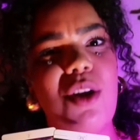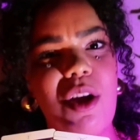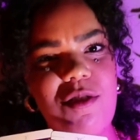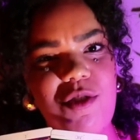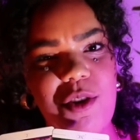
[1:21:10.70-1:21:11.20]

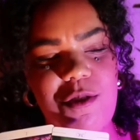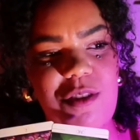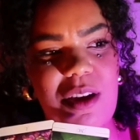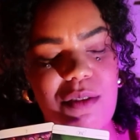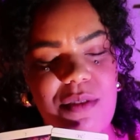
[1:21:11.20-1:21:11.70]
lost
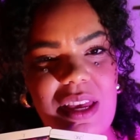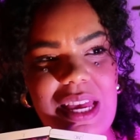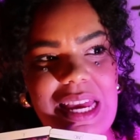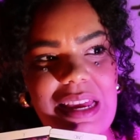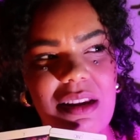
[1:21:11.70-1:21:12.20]
yourself
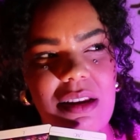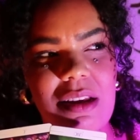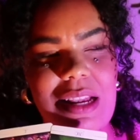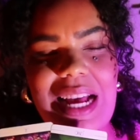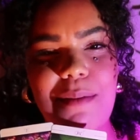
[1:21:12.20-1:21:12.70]

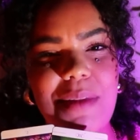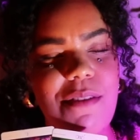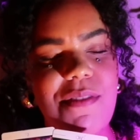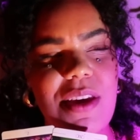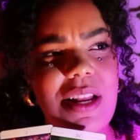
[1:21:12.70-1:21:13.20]
in, like, I'm
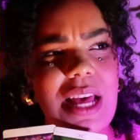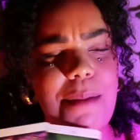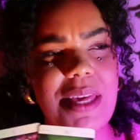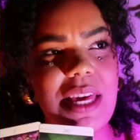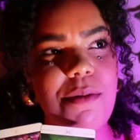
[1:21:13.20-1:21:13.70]

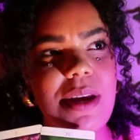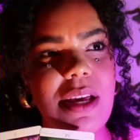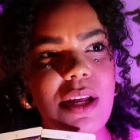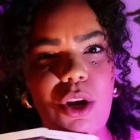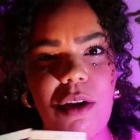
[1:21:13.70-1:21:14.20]

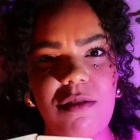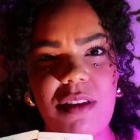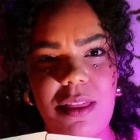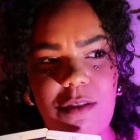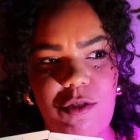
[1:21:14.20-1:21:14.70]
hearing
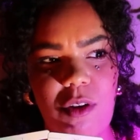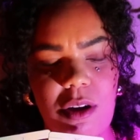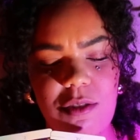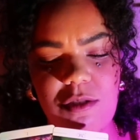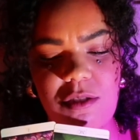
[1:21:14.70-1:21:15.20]
lost in the
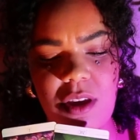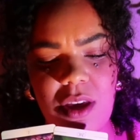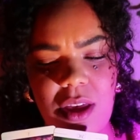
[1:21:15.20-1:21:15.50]
sauce.